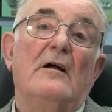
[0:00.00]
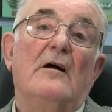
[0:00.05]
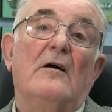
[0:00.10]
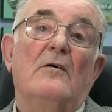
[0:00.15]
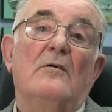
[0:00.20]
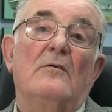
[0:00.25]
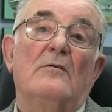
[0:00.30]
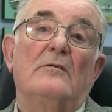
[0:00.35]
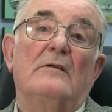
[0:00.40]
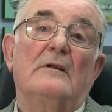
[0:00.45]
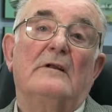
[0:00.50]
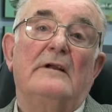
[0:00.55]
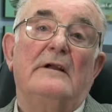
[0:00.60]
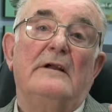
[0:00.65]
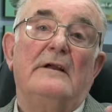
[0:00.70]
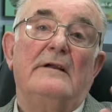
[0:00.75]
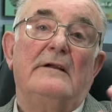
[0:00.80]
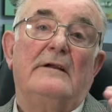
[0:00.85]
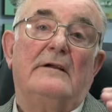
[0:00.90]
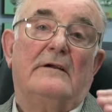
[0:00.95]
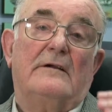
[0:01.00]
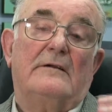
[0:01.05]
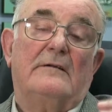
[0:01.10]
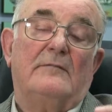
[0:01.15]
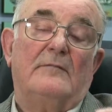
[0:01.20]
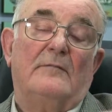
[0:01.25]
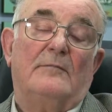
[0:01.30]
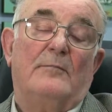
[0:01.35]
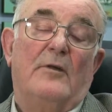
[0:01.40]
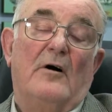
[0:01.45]
all the
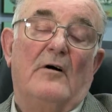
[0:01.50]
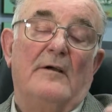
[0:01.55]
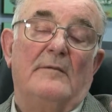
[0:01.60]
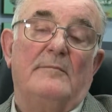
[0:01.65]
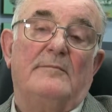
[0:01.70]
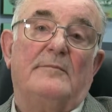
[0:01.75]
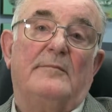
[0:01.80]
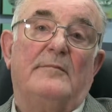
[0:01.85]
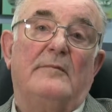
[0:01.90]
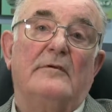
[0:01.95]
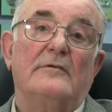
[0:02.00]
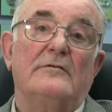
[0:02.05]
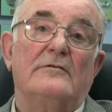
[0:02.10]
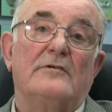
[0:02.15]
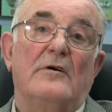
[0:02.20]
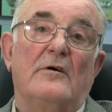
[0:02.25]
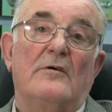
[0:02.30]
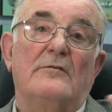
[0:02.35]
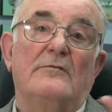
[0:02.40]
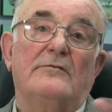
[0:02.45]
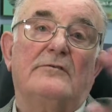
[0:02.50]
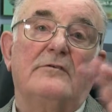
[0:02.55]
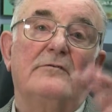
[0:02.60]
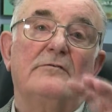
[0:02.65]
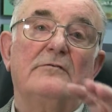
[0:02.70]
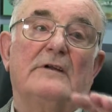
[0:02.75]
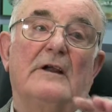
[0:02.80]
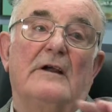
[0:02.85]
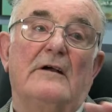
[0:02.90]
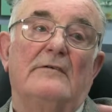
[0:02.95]
pipe controls
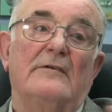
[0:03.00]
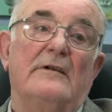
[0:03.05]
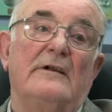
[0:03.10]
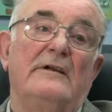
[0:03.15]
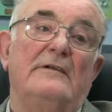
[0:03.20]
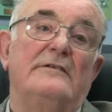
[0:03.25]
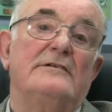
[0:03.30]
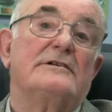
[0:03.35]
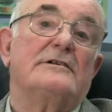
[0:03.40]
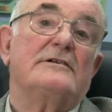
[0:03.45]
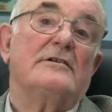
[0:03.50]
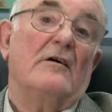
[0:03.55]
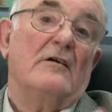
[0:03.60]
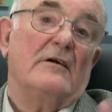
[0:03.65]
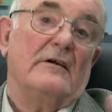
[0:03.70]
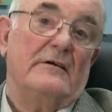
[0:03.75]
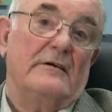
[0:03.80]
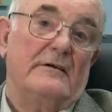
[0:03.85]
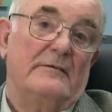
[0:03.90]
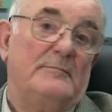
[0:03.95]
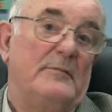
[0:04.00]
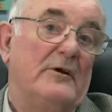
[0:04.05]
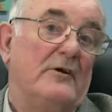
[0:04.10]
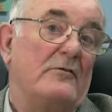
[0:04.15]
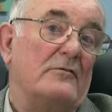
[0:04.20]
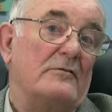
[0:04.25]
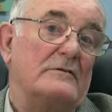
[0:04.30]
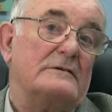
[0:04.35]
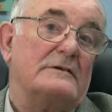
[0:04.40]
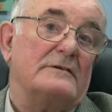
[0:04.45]
all down each side,
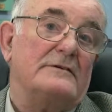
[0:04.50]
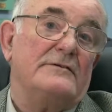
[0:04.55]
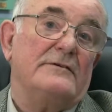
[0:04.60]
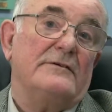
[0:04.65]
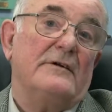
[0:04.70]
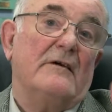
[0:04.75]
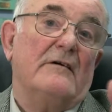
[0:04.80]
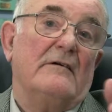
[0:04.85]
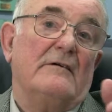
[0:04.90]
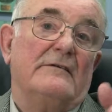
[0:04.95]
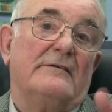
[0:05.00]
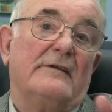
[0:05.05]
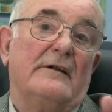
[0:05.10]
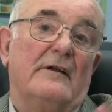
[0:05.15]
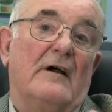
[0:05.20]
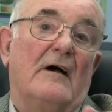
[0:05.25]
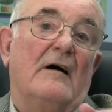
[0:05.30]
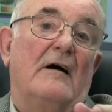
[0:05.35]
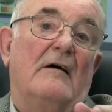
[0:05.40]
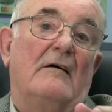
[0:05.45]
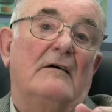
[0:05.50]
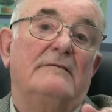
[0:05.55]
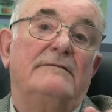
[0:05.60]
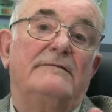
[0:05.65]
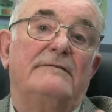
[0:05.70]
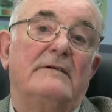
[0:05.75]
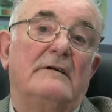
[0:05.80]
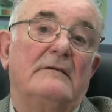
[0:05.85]
because as you know it's in a half.